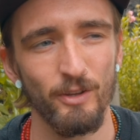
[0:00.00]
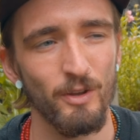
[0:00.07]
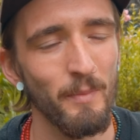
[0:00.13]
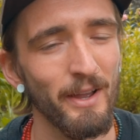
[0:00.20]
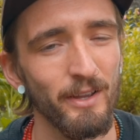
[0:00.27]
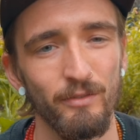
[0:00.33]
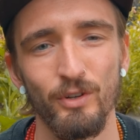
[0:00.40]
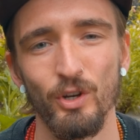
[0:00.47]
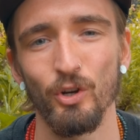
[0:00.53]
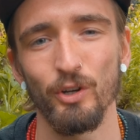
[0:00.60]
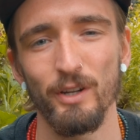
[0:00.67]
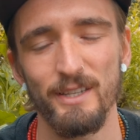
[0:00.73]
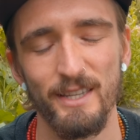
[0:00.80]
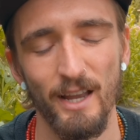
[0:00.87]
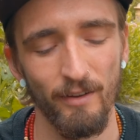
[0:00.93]
you might have
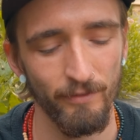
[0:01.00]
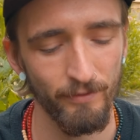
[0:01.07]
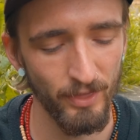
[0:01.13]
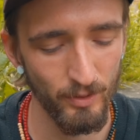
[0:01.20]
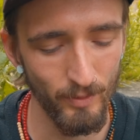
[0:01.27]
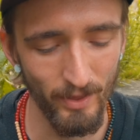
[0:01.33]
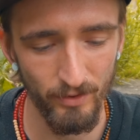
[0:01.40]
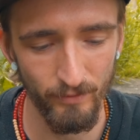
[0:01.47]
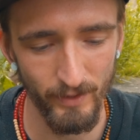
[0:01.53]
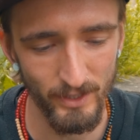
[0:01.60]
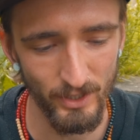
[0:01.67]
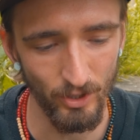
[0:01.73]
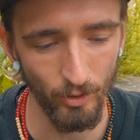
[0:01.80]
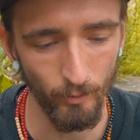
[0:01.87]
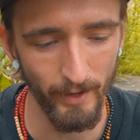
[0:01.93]
noticed that throughout the
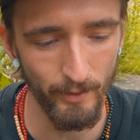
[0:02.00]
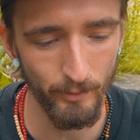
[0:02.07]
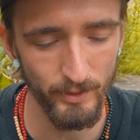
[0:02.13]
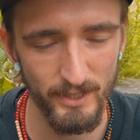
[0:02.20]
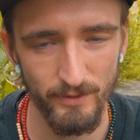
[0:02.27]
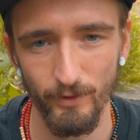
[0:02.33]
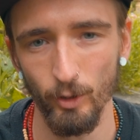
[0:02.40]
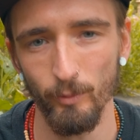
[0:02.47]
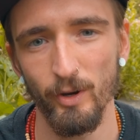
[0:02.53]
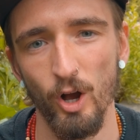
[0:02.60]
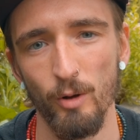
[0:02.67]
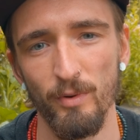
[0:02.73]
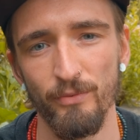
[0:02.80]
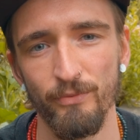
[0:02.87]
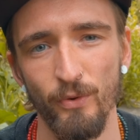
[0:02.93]
video when I was filming
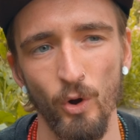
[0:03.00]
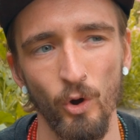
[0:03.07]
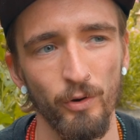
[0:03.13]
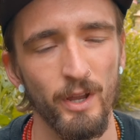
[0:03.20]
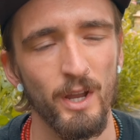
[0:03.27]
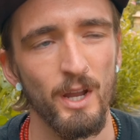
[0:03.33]
on my phone,